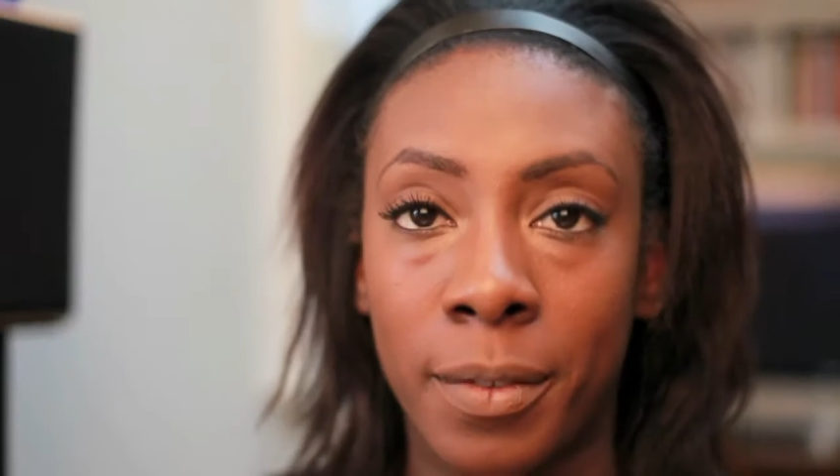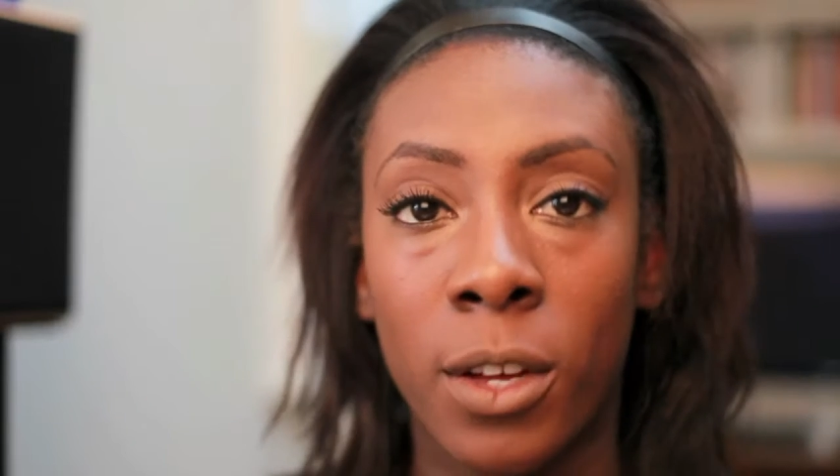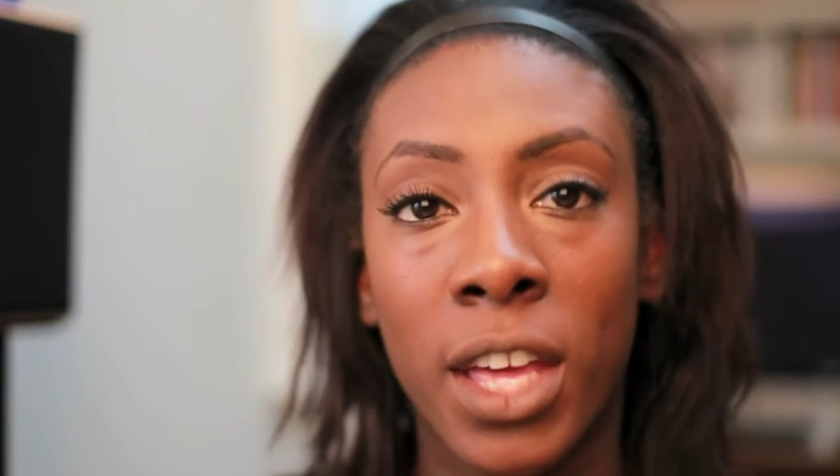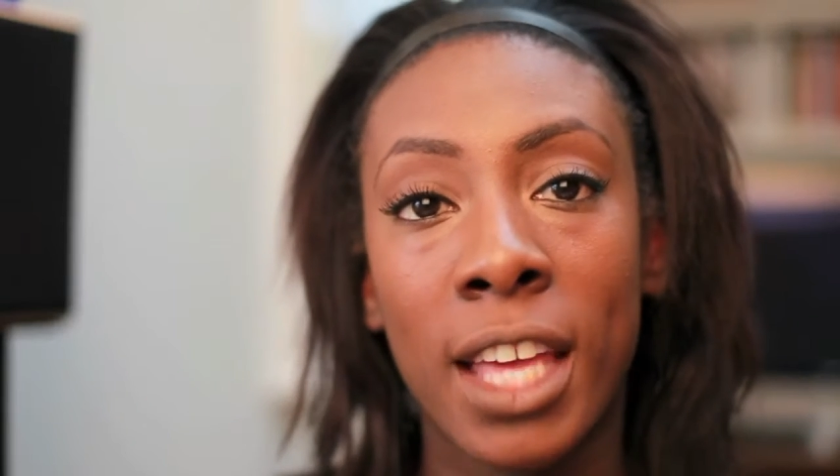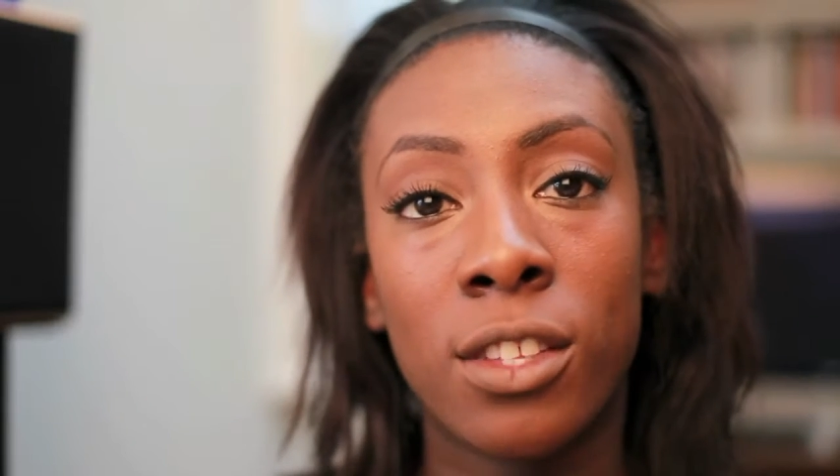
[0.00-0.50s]

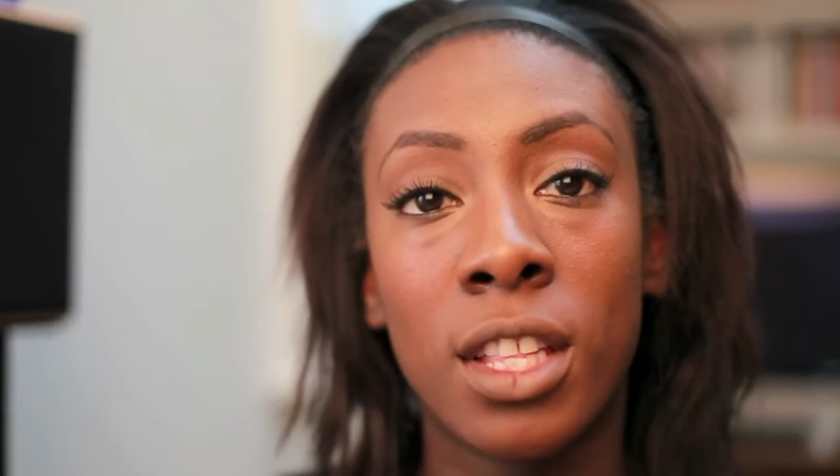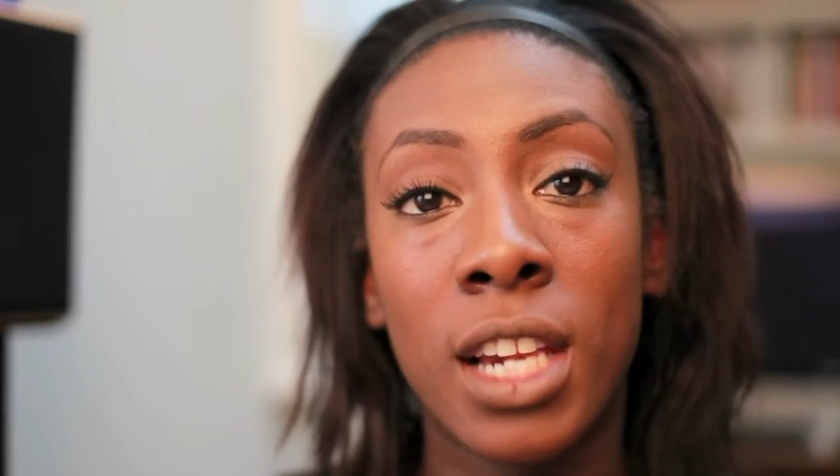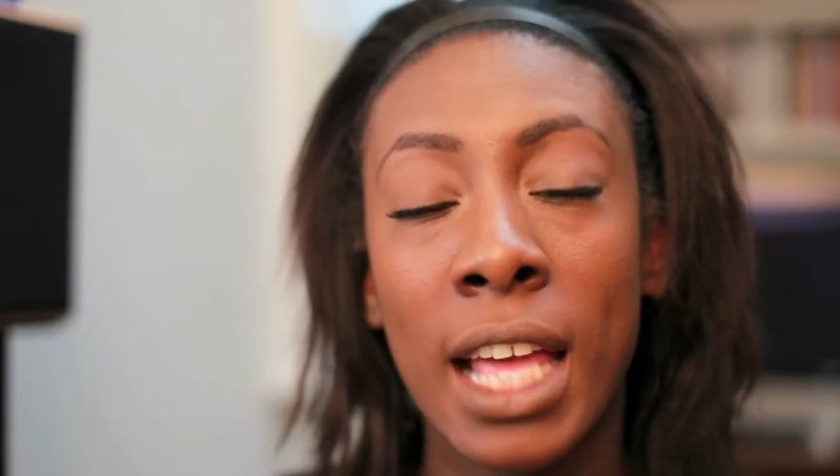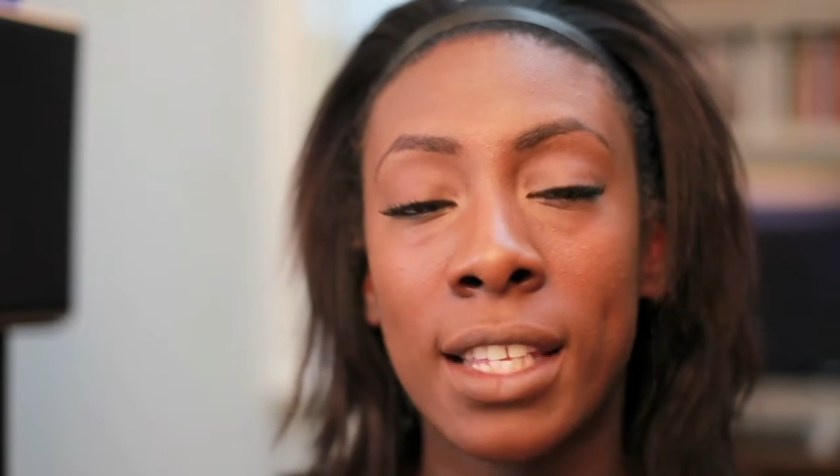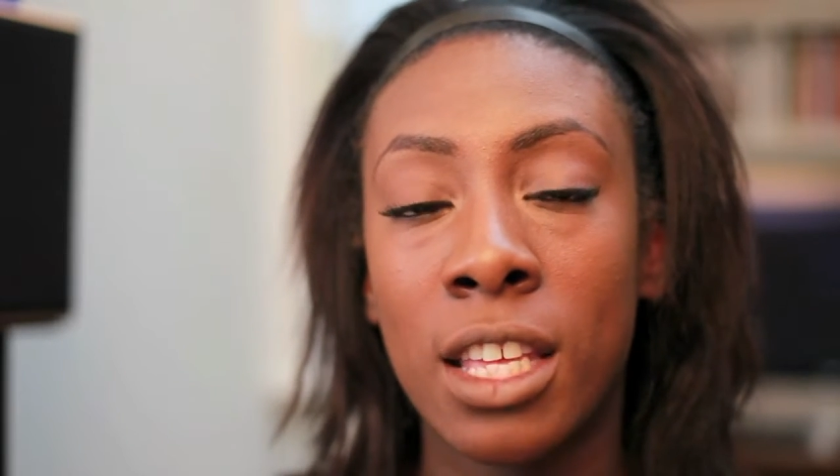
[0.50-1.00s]
Okay, so the
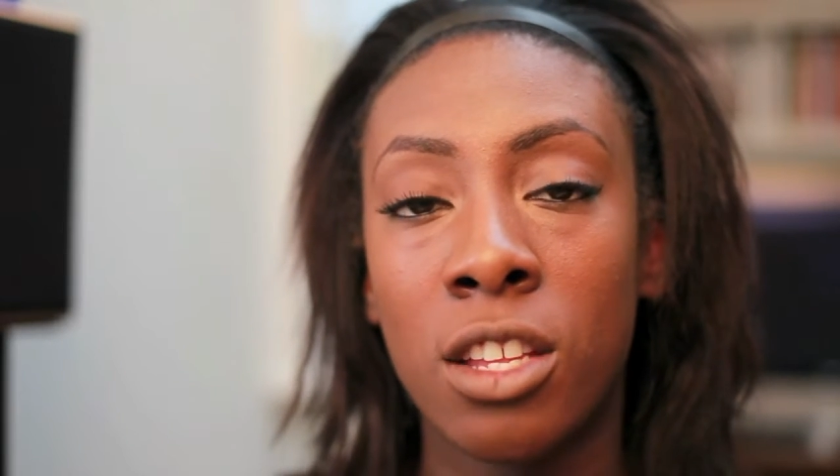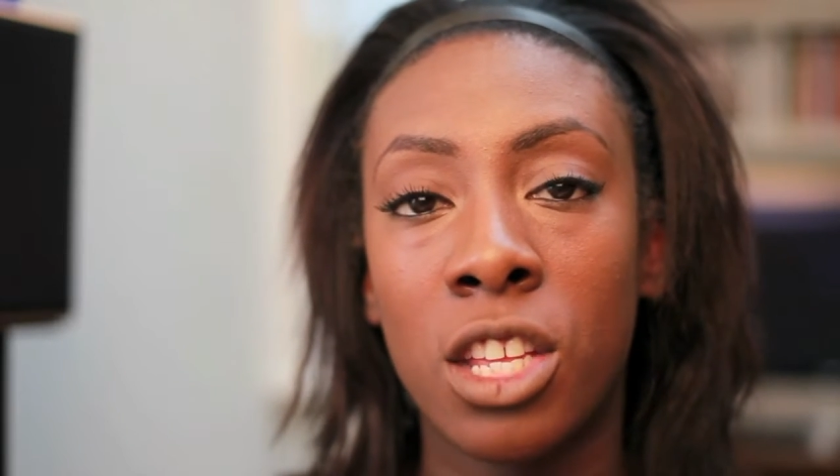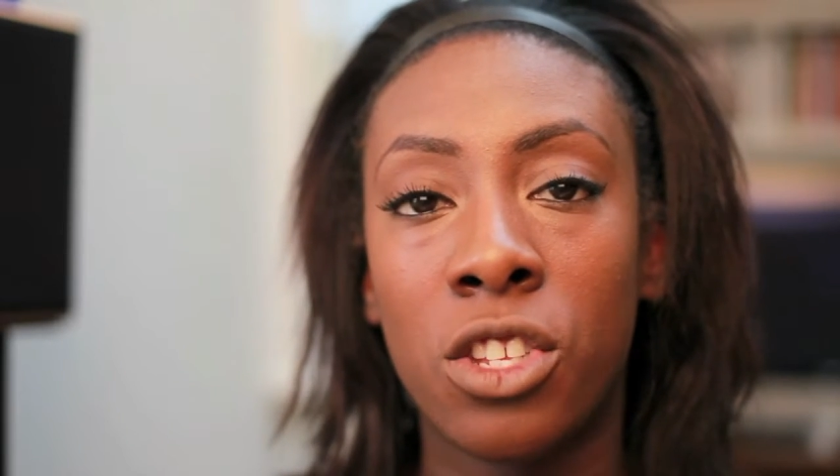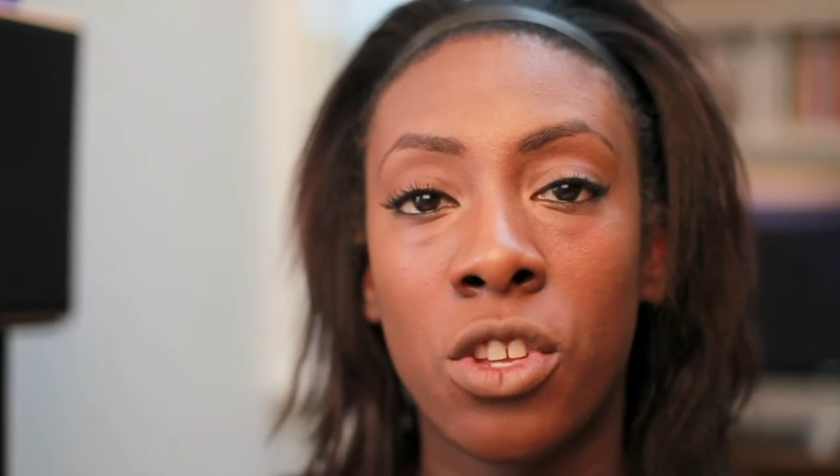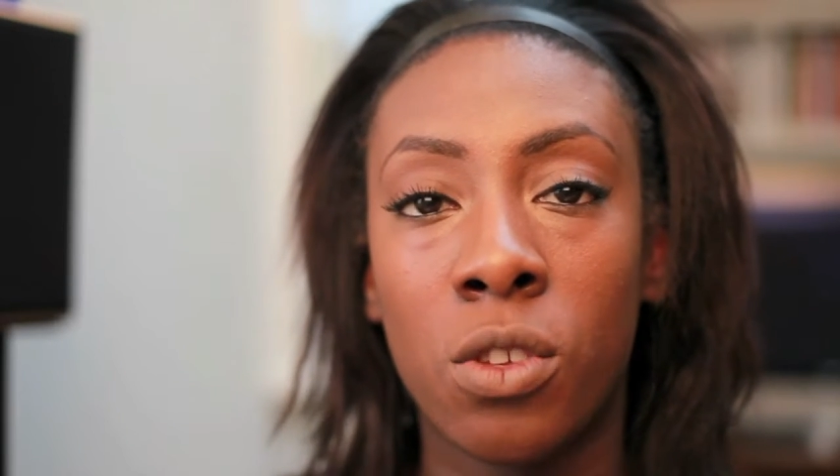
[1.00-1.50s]
next thing you
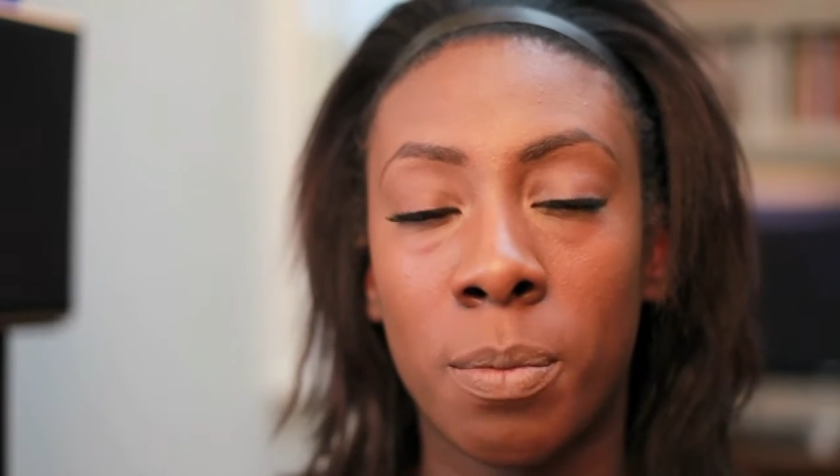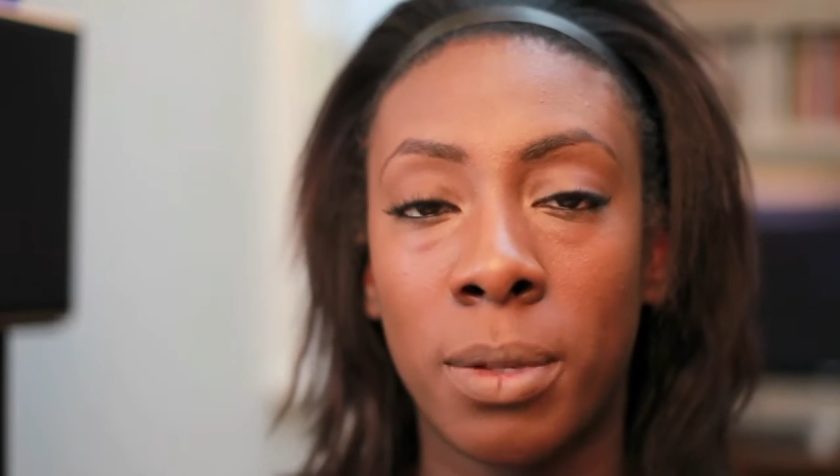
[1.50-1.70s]
need to do is